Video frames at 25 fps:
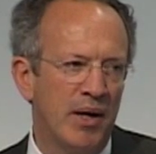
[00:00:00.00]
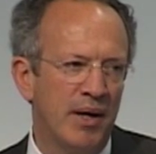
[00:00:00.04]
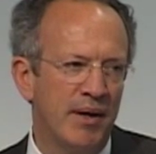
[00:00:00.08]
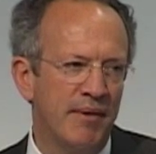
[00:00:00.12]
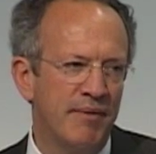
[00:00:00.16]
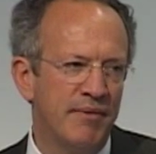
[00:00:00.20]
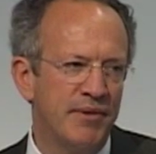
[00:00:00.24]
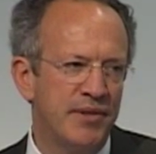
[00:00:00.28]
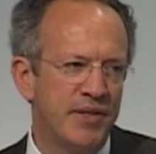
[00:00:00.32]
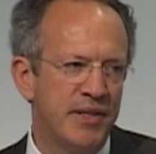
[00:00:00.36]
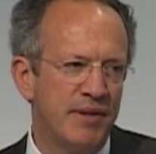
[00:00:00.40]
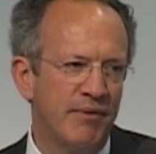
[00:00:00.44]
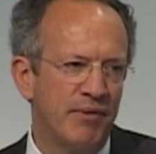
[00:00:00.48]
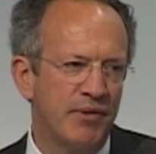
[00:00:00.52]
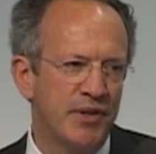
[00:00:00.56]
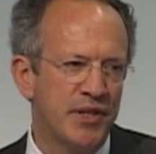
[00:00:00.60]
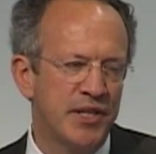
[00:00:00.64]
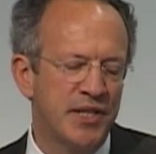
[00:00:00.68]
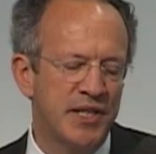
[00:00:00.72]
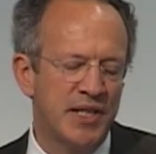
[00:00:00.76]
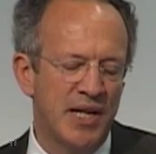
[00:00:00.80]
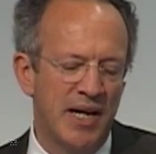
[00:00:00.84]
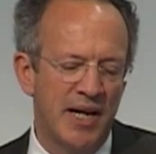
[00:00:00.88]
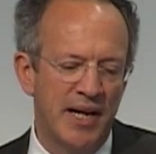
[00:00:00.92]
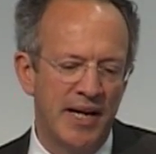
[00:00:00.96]
of civil
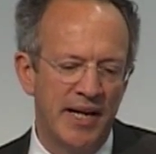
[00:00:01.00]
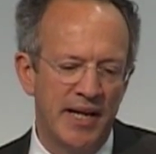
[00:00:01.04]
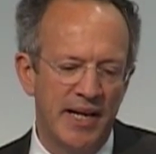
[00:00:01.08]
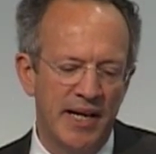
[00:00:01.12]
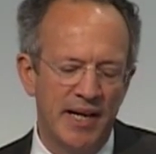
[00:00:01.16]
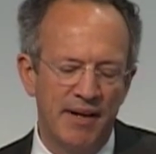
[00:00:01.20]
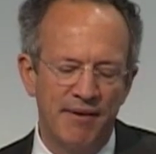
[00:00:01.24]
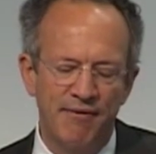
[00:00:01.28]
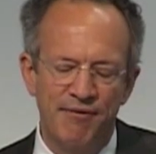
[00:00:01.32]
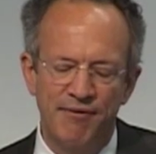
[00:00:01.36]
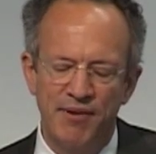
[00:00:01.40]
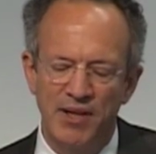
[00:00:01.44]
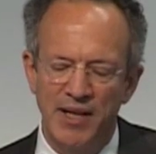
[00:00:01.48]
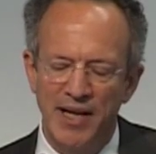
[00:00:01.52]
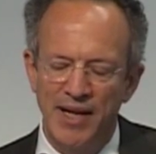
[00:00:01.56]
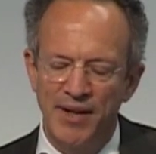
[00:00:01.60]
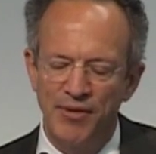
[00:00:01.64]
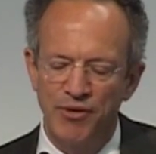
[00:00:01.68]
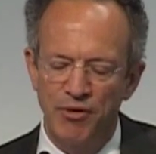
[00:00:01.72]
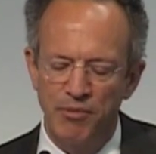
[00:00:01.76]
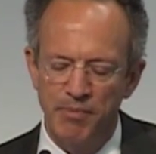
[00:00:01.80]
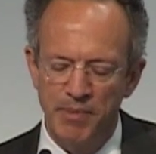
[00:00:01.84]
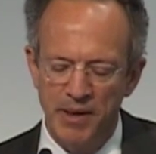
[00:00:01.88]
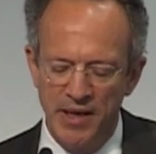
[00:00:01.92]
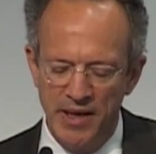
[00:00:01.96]
society and
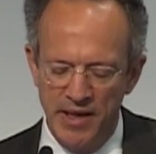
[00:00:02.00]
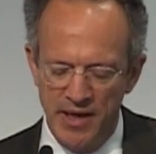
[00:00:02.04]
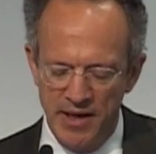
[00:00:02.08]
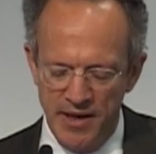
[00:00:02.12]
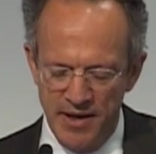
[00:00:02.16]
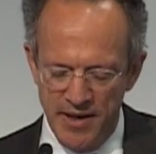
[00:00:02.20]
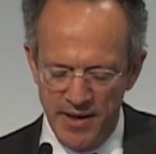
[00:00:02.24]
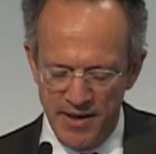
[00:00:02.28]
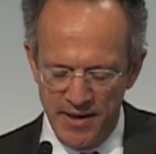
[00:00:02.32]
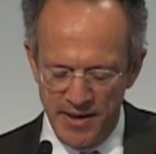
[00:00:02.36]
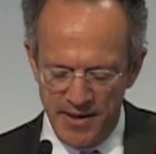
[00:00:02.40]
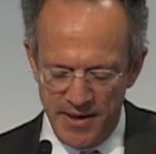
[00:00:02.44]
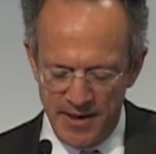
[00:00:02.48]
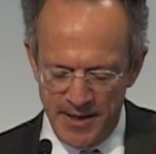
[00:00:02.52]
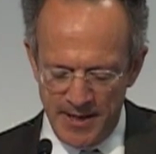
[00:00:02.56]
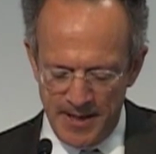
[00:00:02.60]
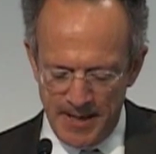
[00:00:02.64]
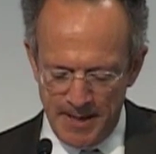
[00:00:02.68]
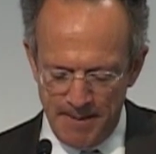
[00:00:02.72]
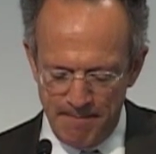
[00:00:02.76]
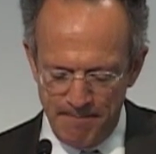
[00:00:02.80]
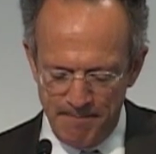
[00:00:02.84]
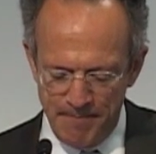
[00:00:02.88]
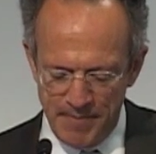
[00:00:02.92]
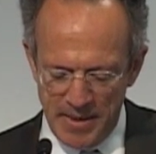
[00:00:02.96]
philanthropy
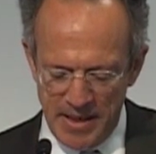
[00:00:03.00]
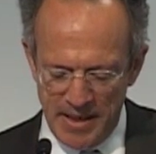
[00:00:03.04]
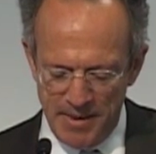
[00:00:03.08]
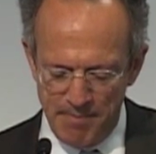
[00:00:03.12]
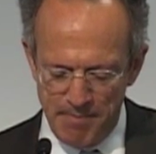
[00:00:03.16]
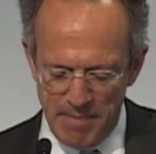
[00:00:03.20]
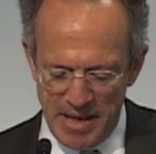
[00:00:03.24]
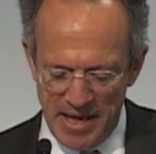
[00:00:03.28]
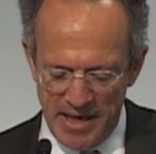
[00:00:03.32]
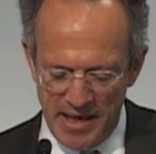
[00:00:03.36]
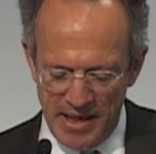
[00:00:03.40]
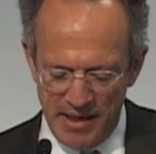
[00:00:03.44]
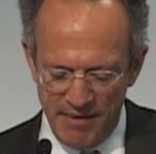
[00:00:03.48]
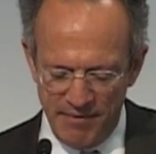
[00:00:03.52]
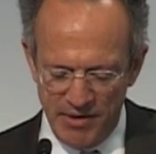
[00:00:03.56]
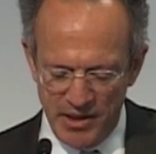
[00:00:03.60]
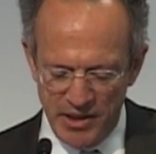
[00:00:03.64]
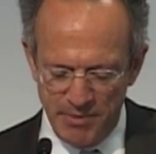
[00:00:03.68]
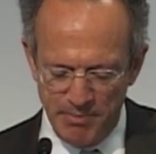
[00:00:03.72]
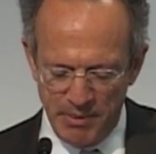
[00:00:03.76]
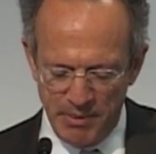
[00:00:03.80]
in many of these